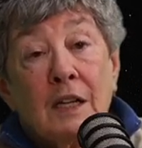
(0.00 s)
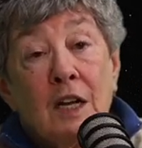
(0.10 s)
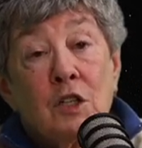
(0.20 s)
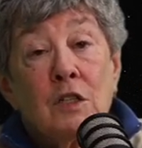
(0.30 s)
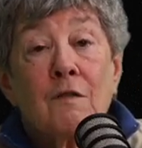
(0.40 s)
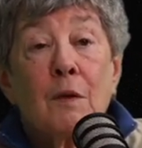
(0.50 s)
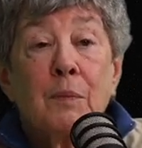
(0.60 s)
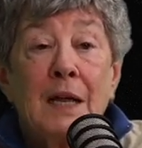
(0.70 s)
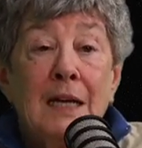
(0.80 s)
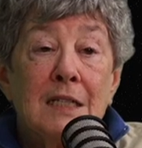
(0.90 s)

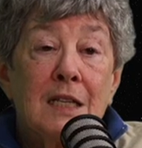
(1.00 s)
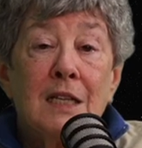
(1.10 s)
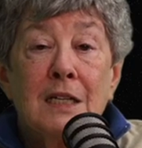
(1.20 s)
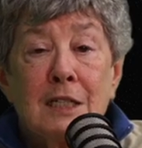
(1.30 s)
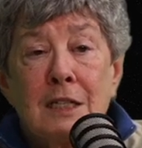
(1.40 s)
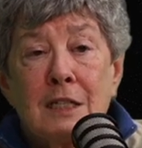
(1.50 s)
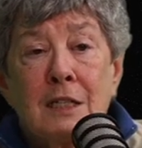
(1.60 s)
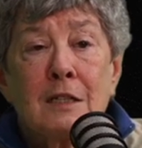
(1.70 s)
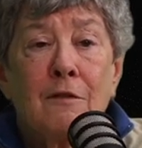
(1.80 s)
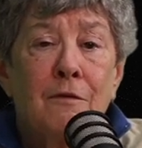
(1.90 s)
inclinations of the planes and the
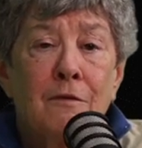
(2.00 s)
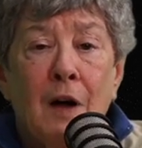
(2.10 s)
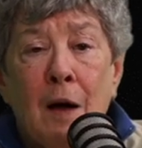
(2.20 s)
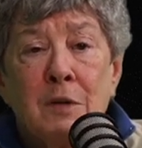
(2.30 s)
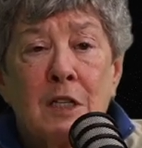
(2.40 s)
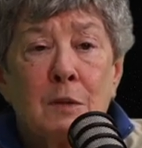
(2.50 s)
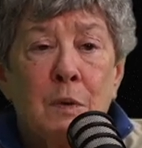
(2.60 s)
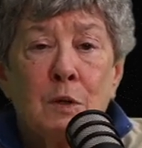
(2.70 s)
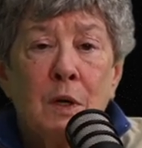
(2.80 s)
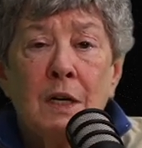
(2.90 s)
distances of
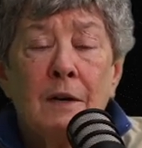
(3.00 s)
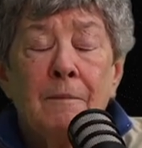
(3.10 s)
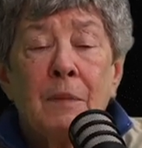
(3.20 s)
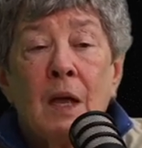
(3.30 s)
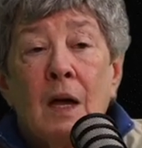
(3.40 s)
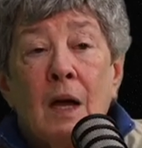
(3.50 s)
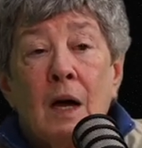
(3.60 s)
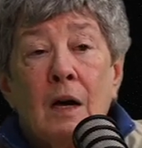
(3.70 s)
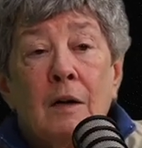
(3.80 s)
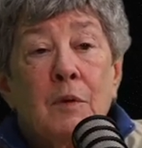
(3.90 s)
objects between
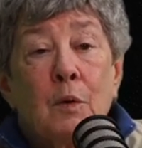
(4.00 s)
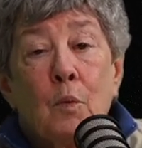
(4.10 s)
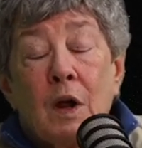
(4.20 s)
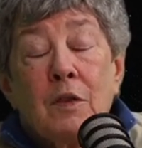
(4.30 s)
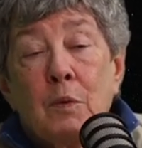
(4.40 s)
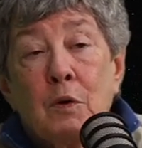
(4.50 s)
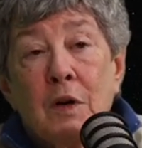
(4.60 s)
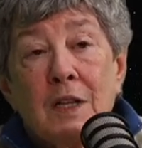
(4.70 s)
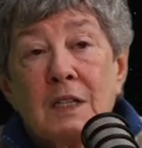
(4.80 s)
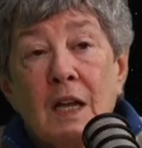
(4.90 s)
where the
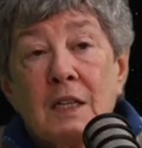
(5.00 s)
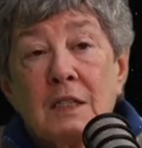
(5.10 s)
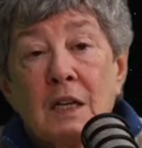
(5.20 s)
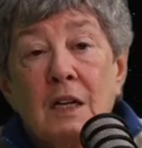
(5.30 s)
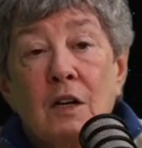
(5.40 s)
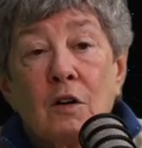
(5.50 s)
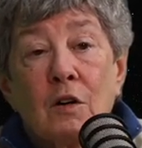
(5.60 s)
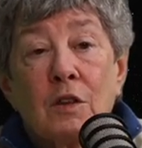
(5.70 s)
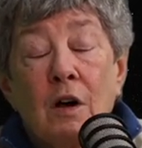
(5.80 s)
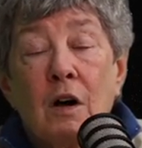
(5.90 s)
moon and
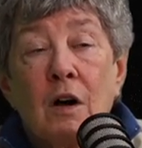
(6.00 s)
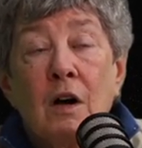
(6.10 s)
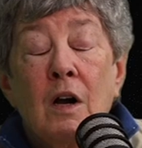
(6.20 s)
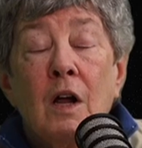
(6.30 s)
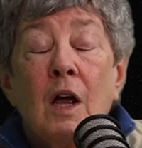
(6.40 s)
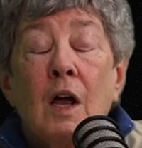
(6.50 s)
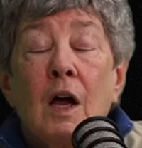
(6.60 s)
sun and Earth are.